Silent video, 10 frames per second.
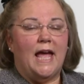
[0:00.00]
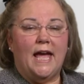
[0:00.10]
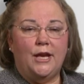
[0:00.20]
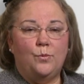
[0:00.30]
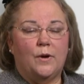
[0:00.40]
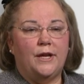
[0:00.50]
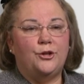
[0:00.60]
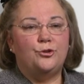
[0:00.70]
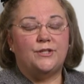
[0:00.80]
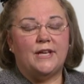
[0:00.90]
Anyone
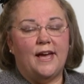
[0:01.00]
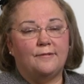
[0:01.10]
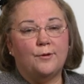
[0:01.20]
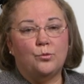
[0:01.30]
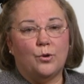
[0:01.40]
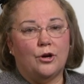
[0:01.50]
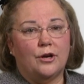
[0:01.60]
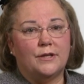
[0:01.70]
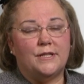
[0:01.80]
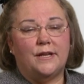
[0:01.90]
who's ever
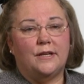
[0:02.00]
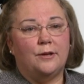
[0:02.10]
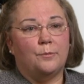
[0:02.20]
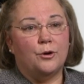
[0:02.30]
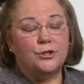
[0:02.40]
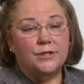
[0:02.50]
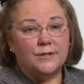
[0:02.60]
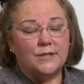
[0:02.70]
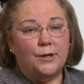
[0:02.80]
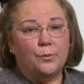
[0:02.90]
worked in an
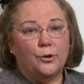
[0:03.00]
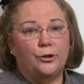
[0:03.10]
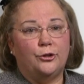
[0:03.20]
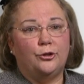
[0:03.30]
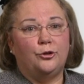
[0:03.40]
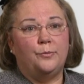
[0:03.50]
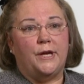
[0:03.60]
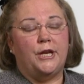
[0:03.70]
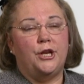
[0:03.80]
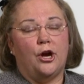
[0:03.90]
emergency room,
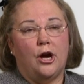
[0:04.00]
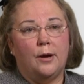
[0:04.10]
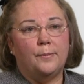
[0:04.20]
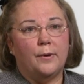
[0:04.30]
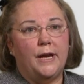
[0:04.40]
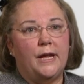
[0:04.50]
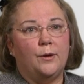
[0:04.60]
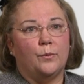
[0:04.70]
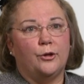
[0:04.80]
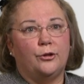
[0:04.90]
in an
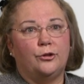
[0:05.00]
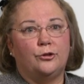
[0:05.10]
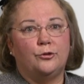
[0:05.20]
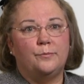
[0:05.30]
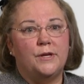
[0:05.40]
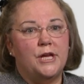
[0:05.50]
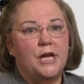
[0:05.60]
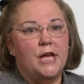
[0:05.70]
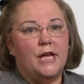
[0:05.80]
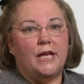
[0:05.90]
operating room,
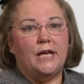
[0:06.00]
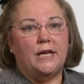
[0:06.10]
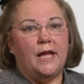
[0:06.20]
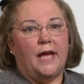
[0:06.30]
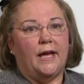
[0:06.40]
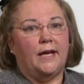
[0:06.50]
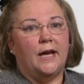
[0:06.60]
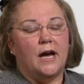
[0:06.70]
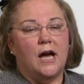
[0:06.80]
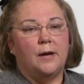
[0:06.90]
in
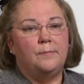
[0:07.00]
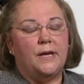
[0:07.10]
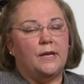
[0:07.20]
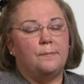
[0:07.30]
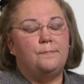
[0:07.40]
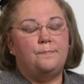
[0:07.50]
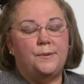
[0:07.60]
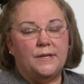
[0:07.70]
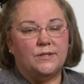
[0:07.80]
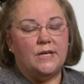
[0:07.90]
a
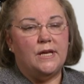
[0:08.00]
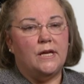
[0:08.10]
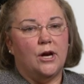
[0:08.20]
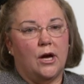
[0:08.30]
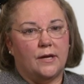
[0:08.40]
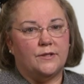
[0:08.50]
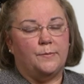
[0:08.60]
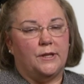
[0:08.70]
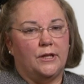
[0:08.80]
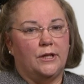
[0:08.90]
busy
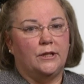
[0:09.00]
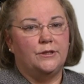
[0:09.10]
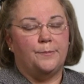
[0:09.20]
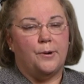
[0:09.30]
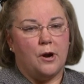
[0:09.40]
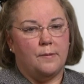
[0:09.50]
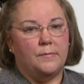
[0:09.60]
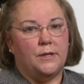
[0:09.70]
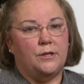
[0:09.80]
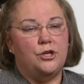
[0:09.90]
hospital
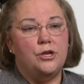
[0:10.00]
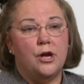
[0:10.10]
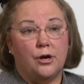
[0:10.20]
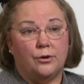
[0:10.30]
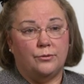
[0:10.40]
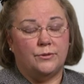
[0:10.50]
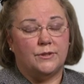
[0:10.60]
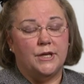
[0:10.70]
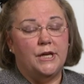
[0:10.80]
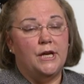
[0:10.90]
department
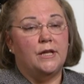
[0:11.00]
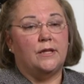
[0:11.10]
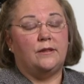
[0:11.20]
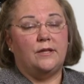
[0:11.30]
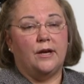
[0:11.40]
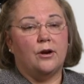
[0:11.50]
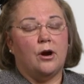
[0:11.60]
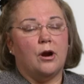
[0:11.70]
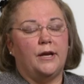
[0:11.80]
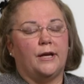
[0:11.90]
knows that there
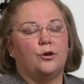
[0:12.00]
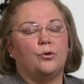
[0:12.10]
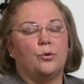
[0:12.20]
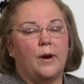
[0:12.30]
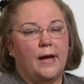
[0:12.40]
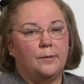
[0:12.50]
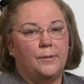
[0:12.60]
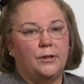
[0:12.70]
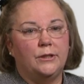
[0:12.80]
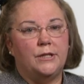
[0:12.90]
are an
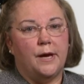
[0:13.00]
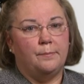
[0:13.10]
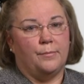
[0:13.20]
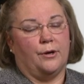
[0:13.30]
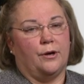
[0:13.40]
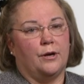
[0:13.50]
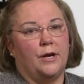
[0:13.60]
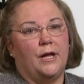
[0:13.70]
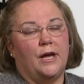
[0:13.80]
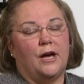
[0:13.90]
incredible number
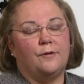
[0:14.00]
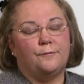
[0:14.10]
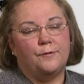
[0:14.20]
of